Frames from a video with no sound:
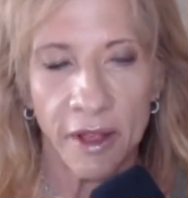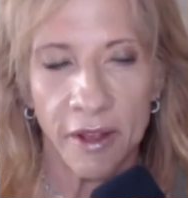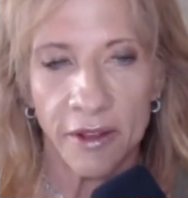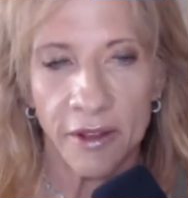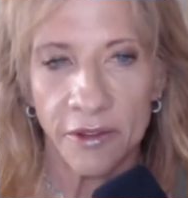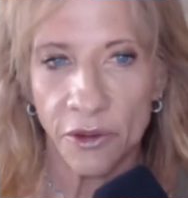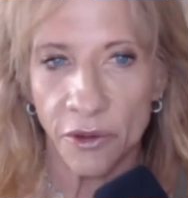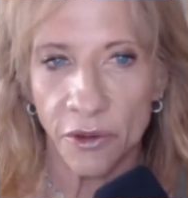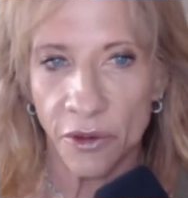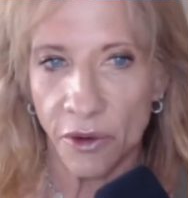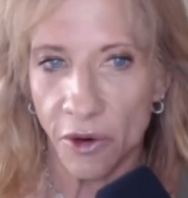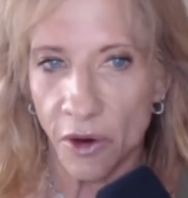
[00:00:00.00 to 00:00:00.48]

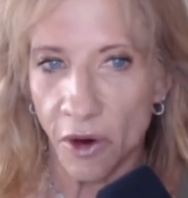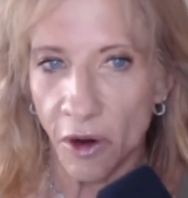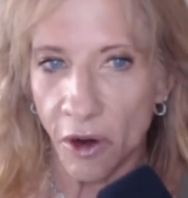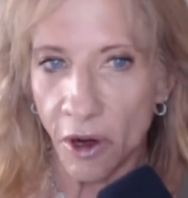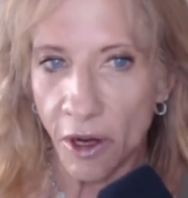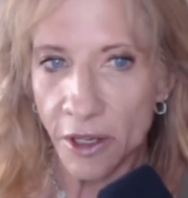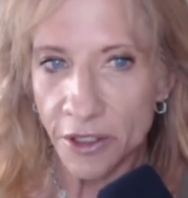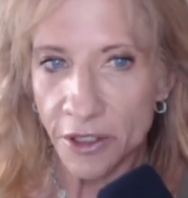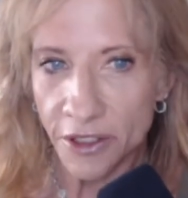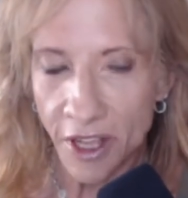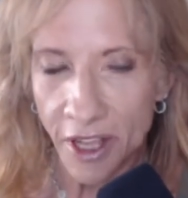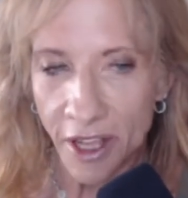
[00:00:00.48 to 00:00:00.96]
So there
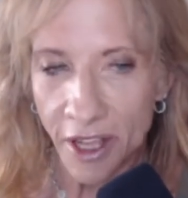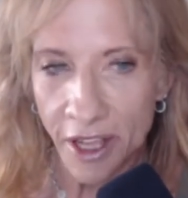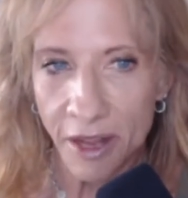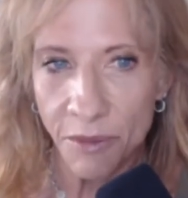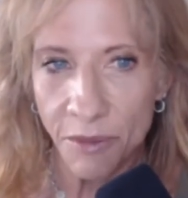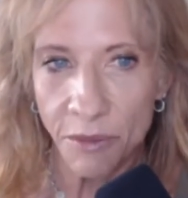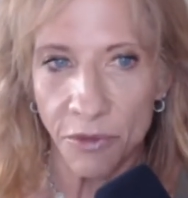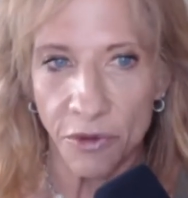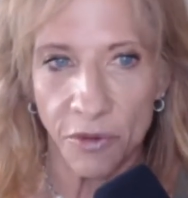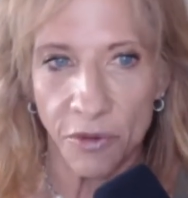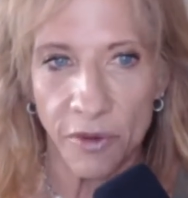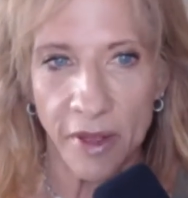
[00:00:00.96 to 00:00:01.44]
are
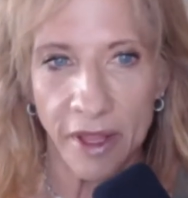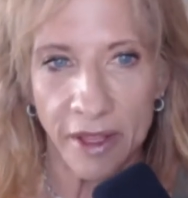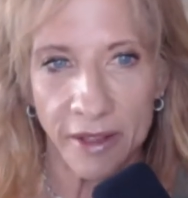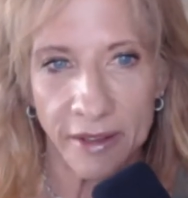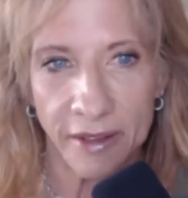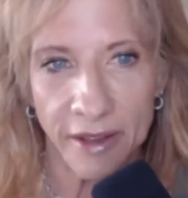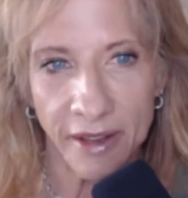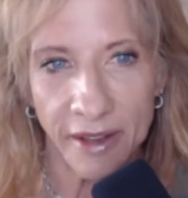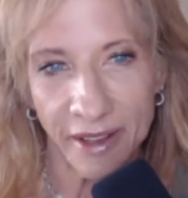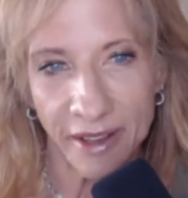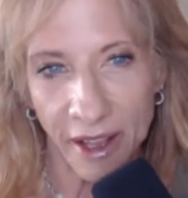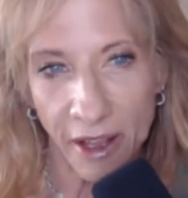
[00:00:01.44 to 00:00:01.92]
times,
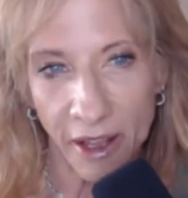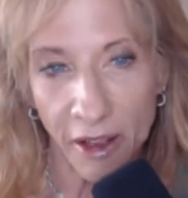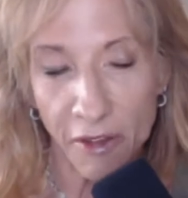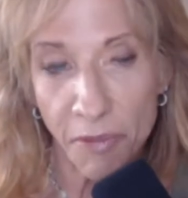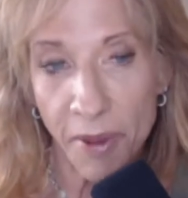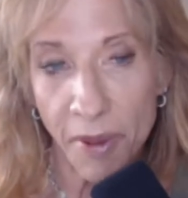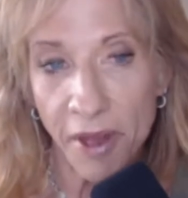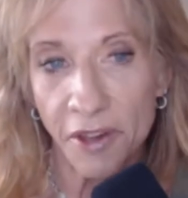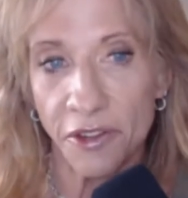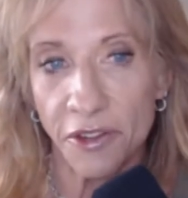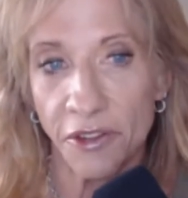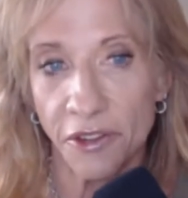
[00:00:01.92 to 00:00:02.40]
and I have
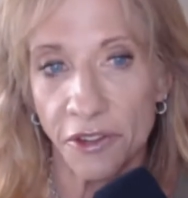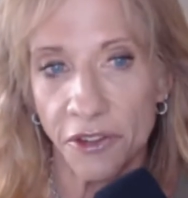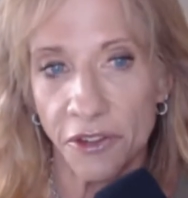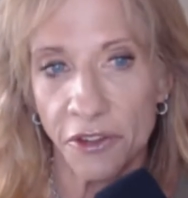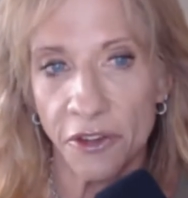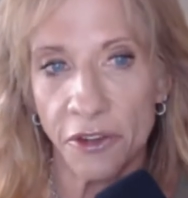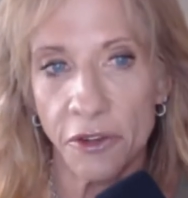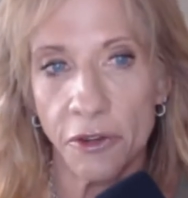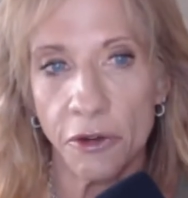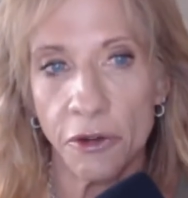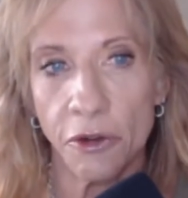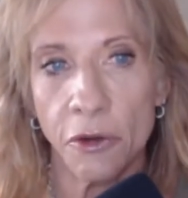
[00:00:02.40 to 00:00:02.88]
patients
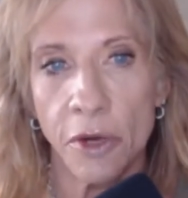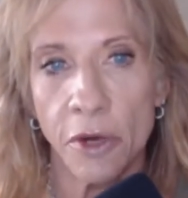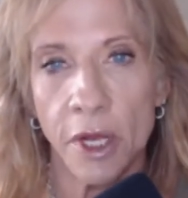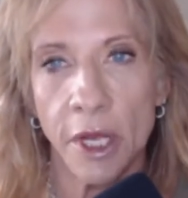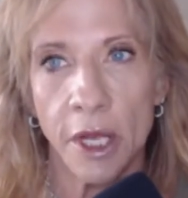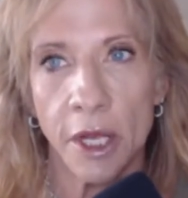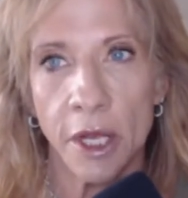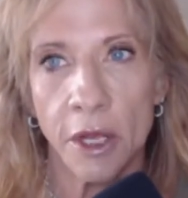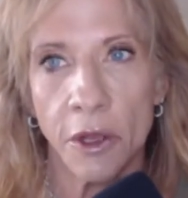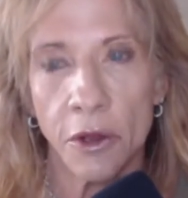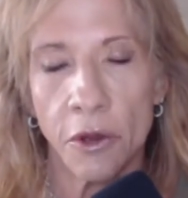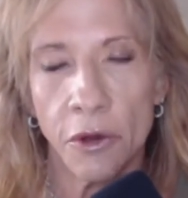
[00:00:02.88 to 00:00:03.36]
too
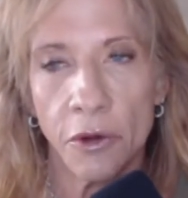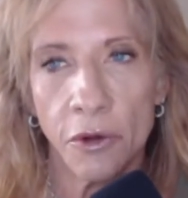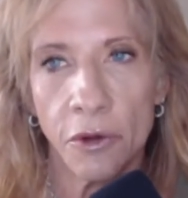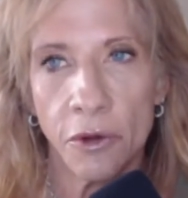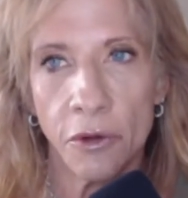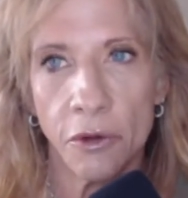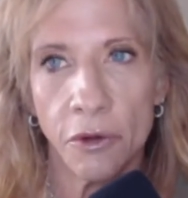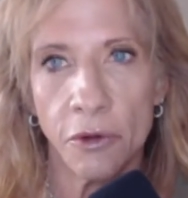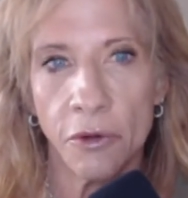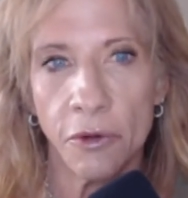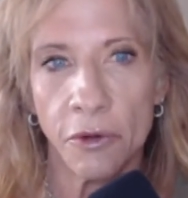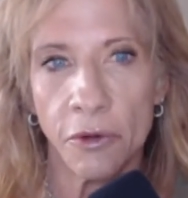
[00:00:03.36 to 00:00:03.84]

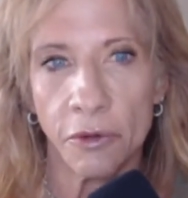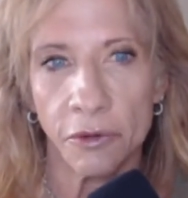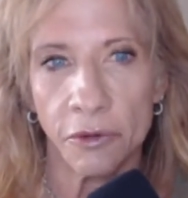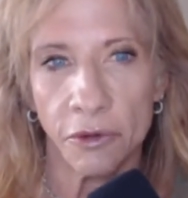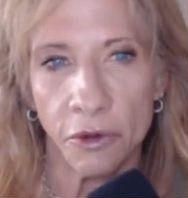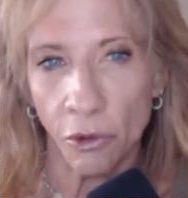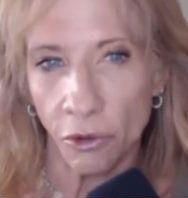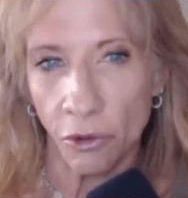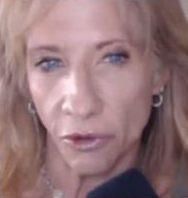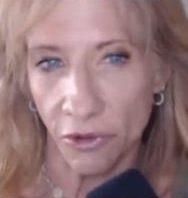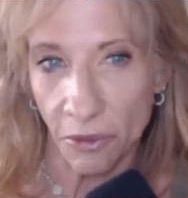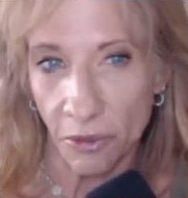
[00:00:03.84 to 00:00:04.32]
who
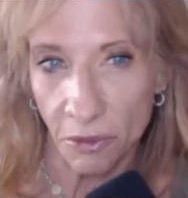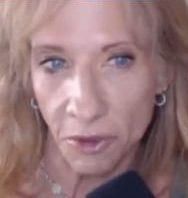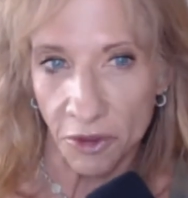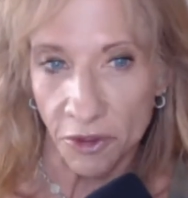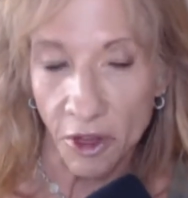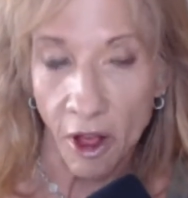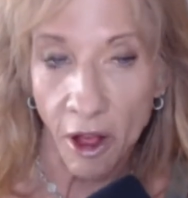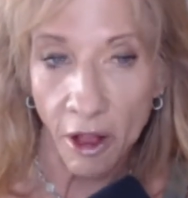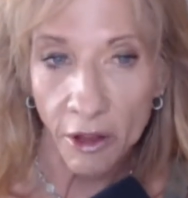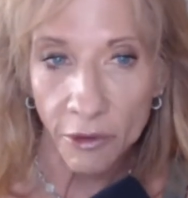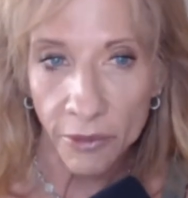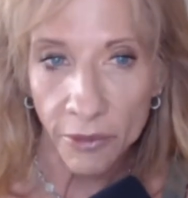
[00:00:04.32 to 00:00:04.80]
don't seem to
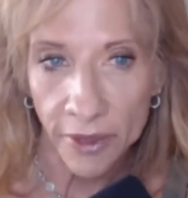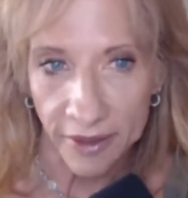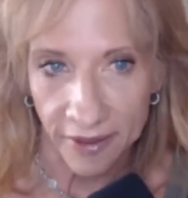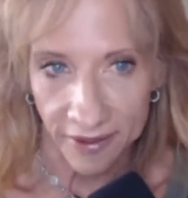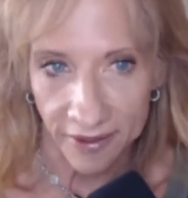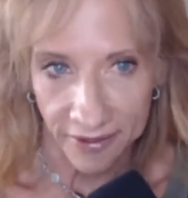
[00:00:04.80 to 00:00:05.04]
tolerate the